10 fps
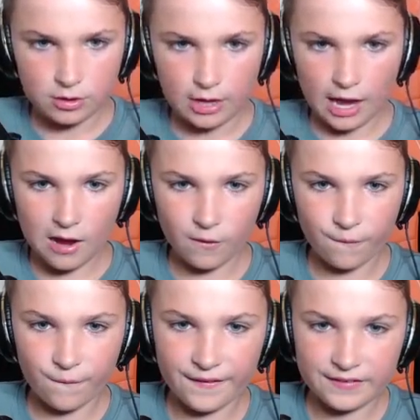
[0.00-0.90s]
How?
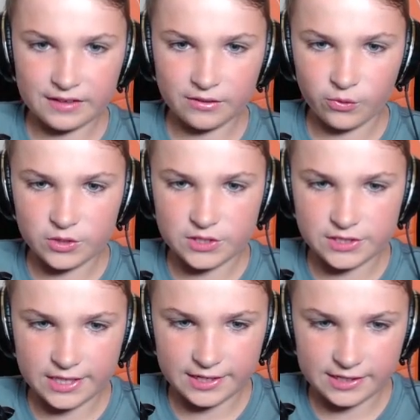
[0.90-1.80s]
Like, go to
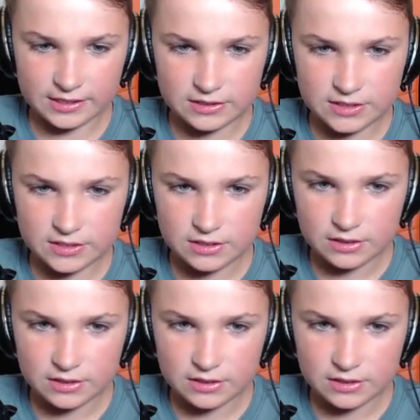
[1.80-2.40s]
settings.